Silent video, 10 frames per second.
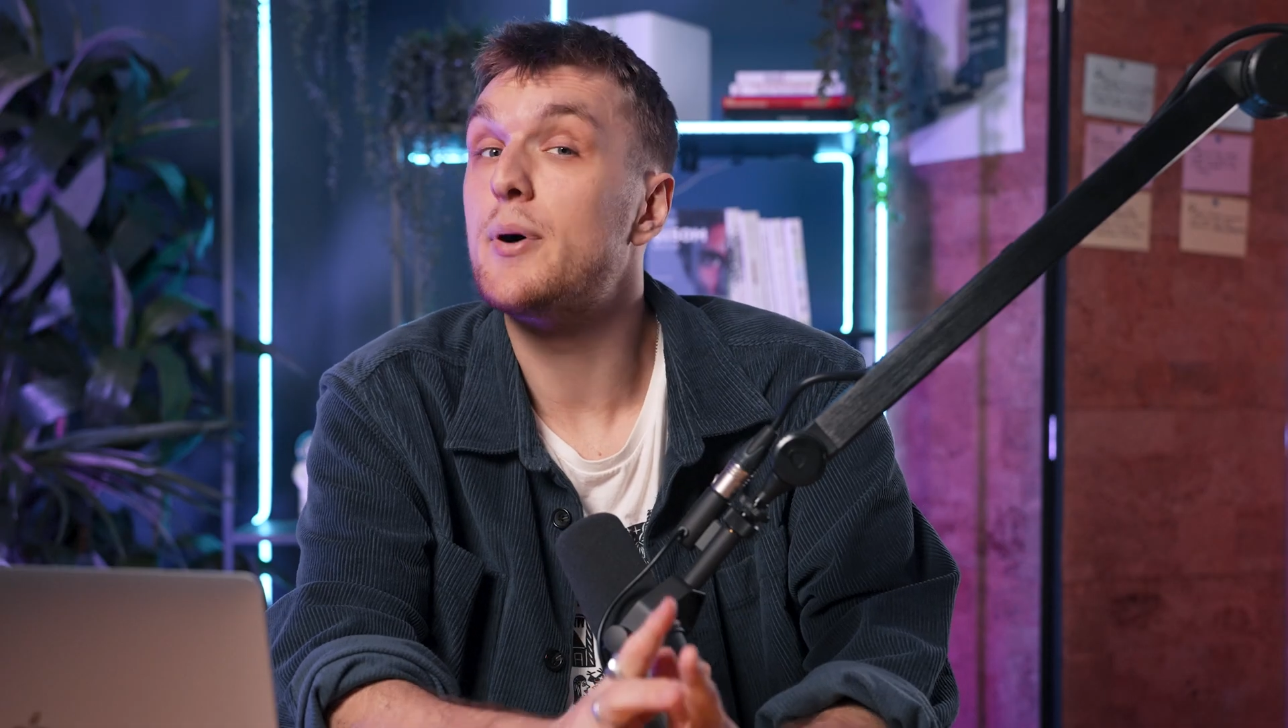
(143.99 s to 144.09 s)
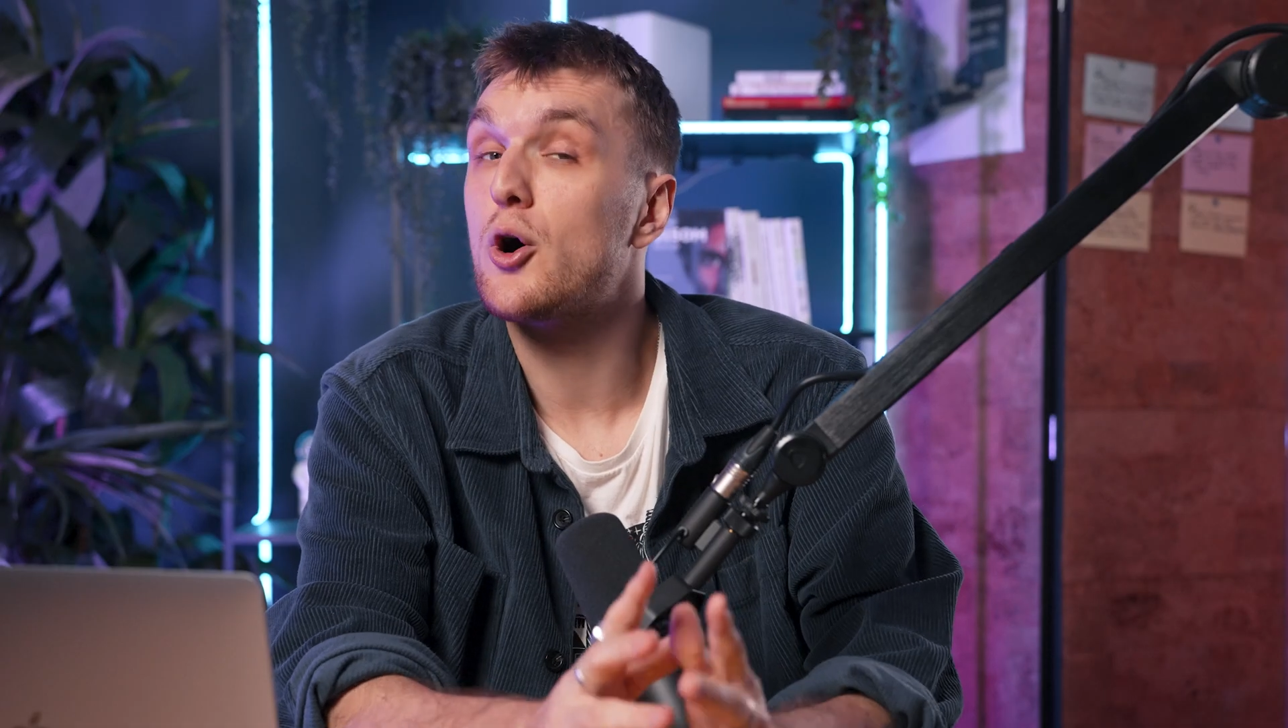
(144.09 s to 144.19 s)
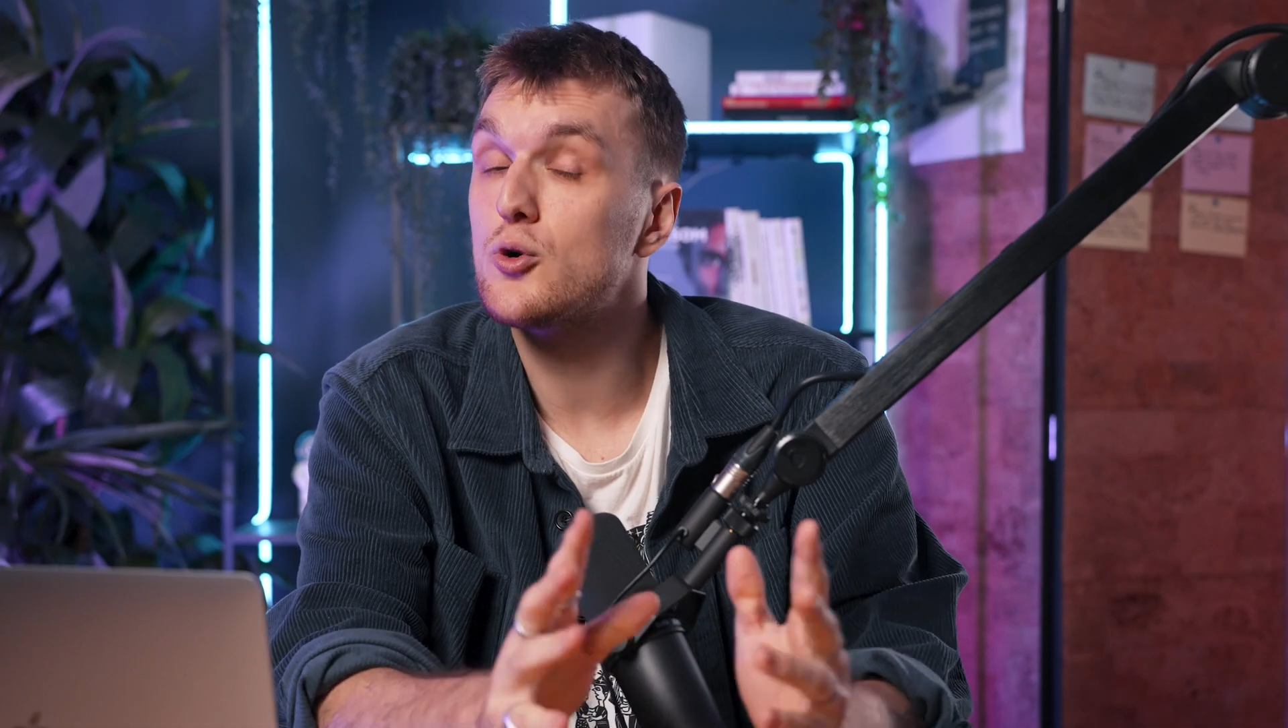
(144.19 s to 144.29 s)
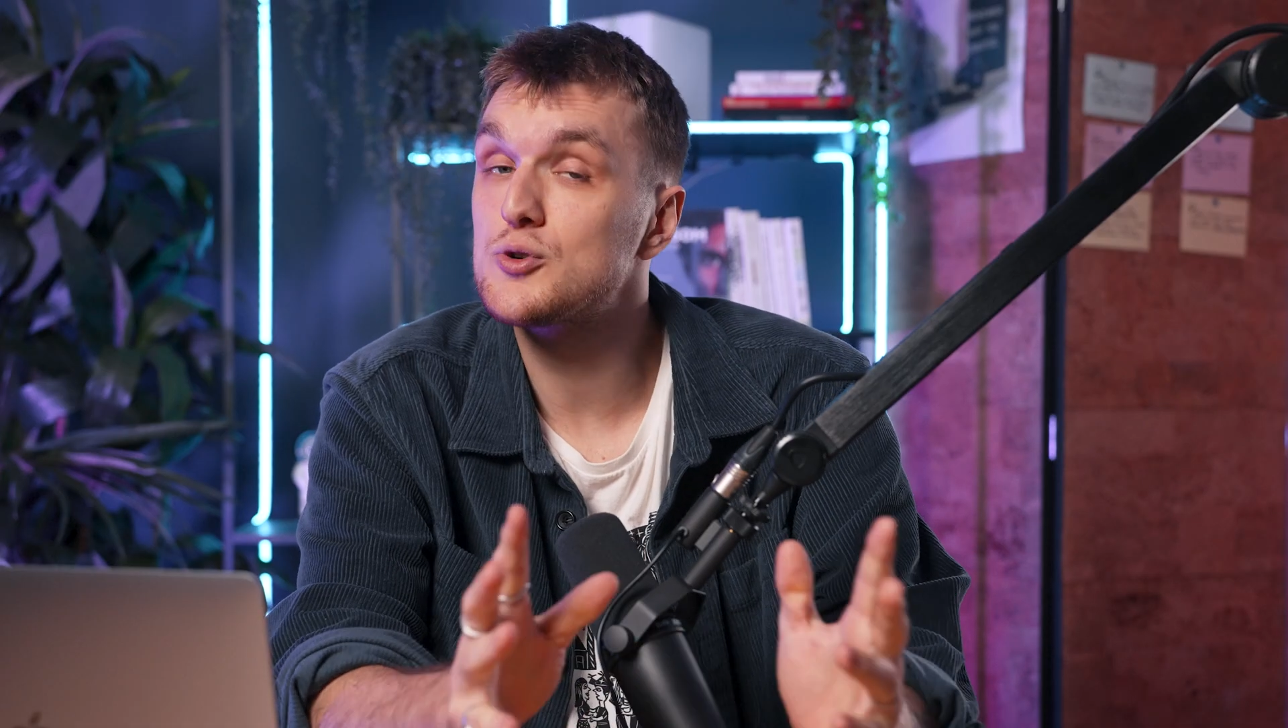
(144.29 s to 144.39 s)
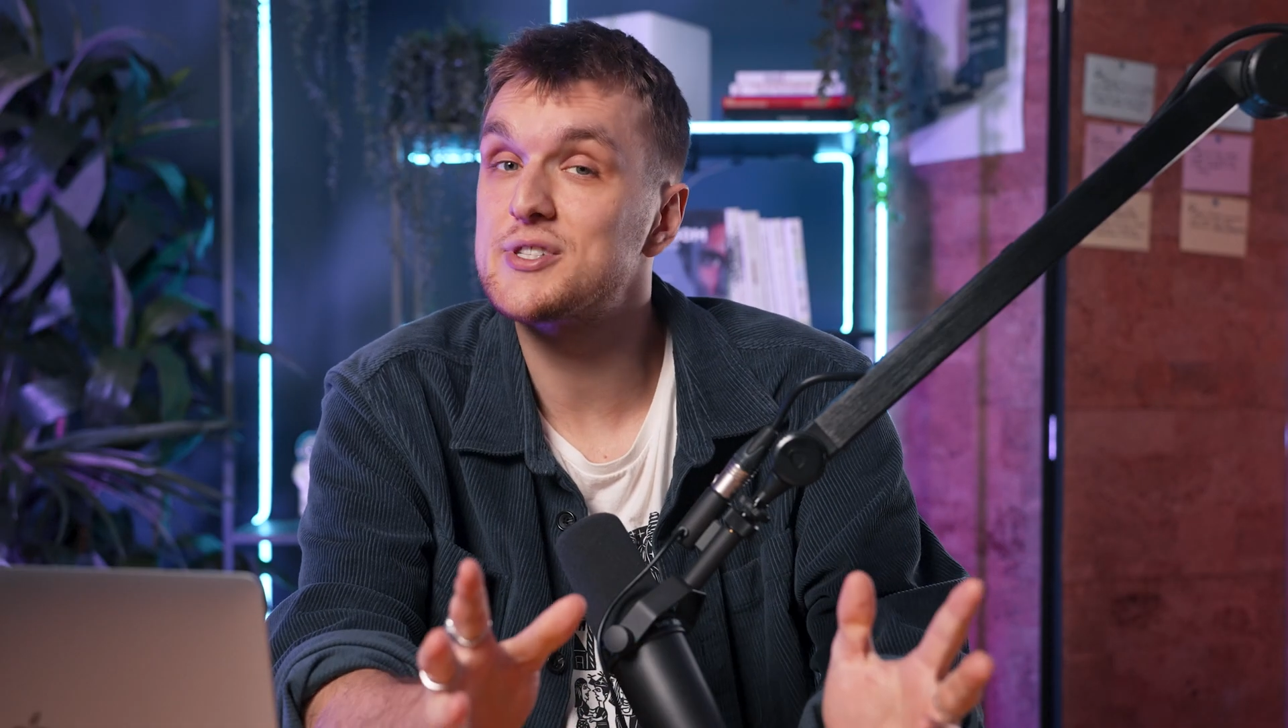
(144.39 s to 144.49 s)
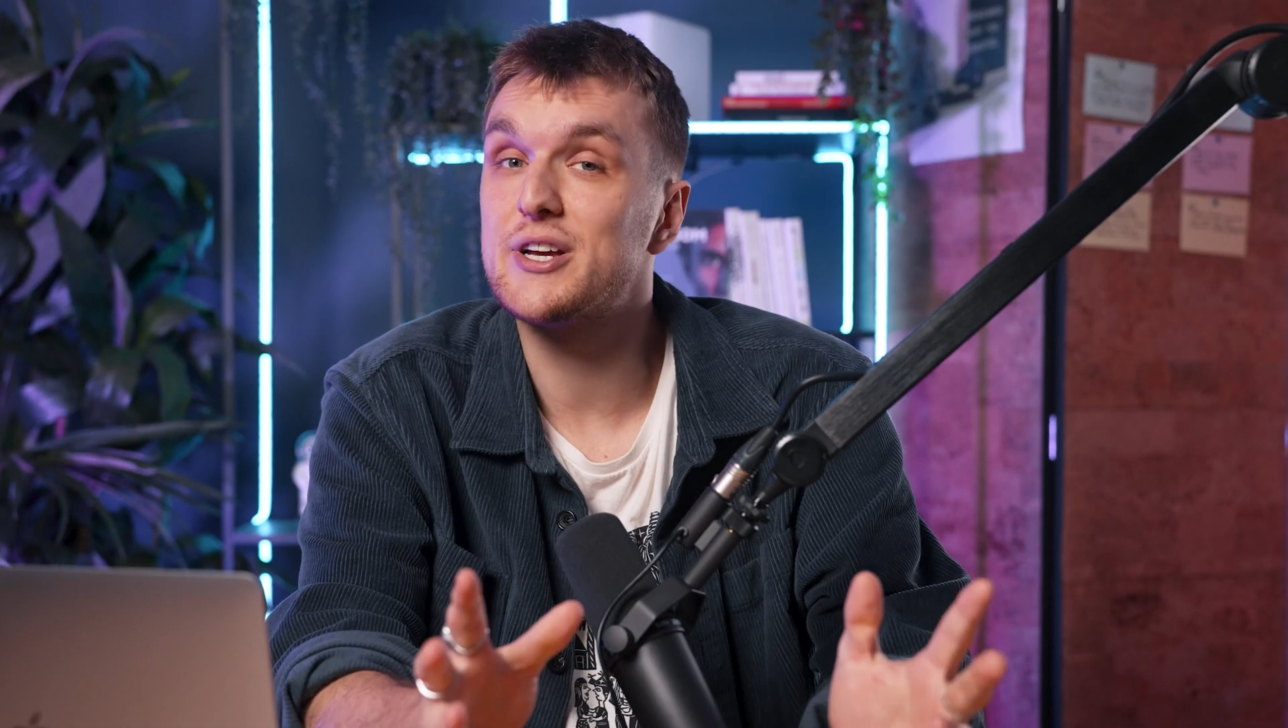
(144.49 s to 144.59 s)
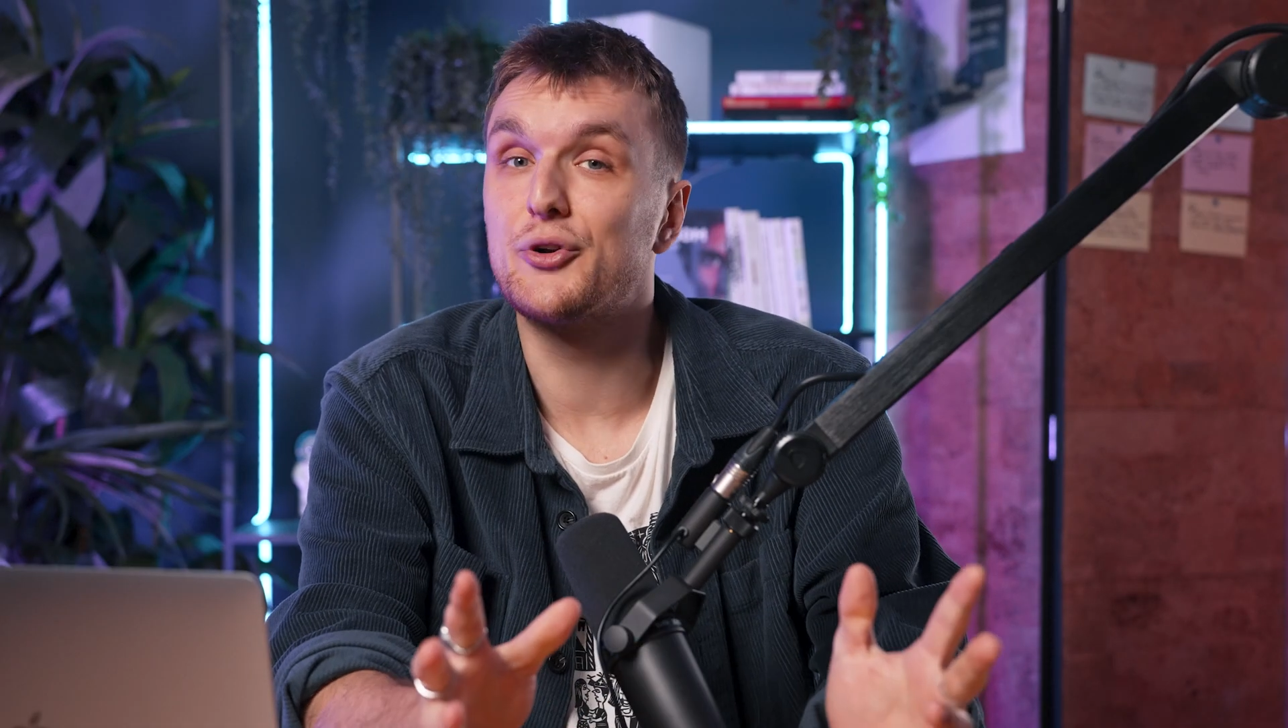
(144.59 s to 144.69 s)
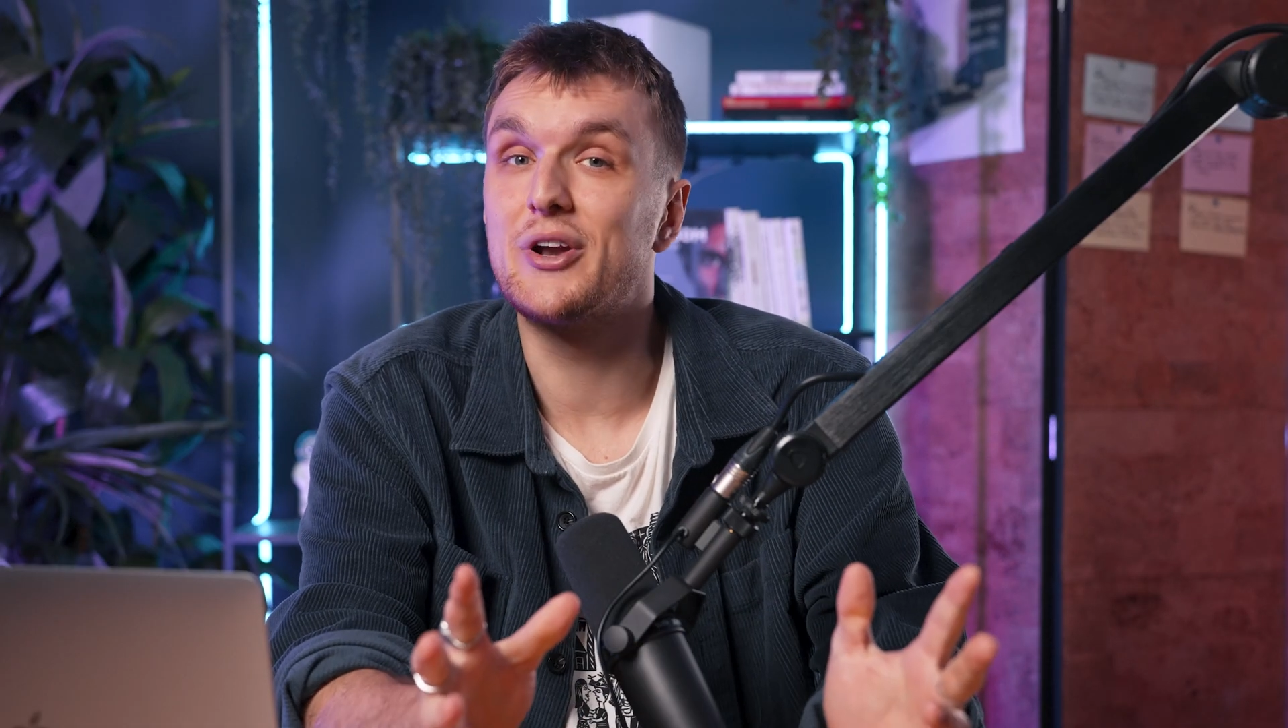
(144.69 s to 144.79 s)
posting